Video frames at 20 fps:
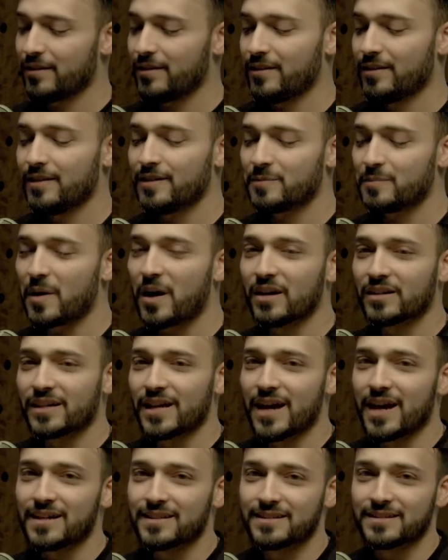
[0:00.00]
This
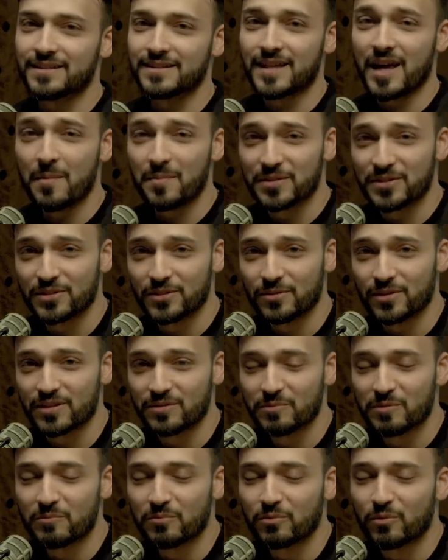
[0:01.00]
episode has
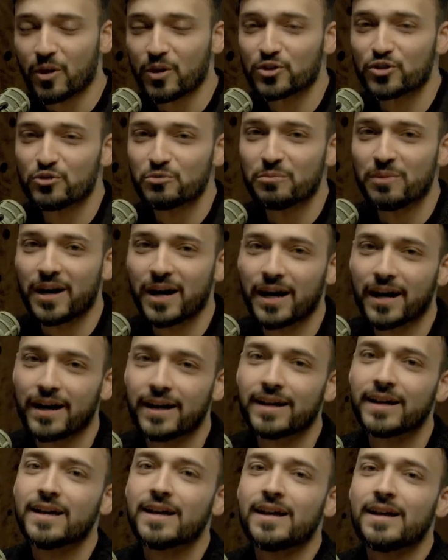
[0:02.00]
been brought to you
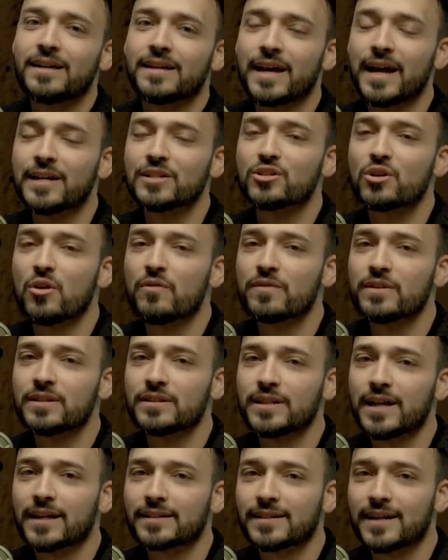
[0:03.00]
by
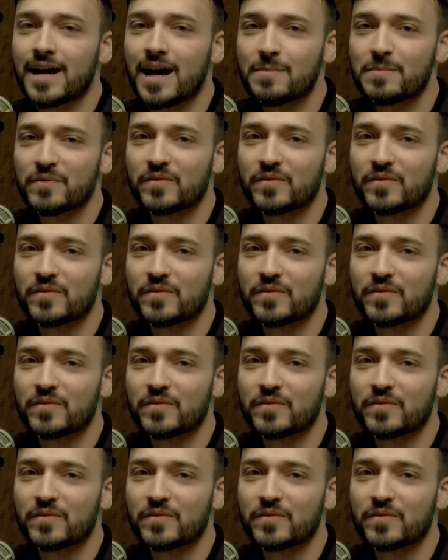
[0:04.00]
kjovian.com.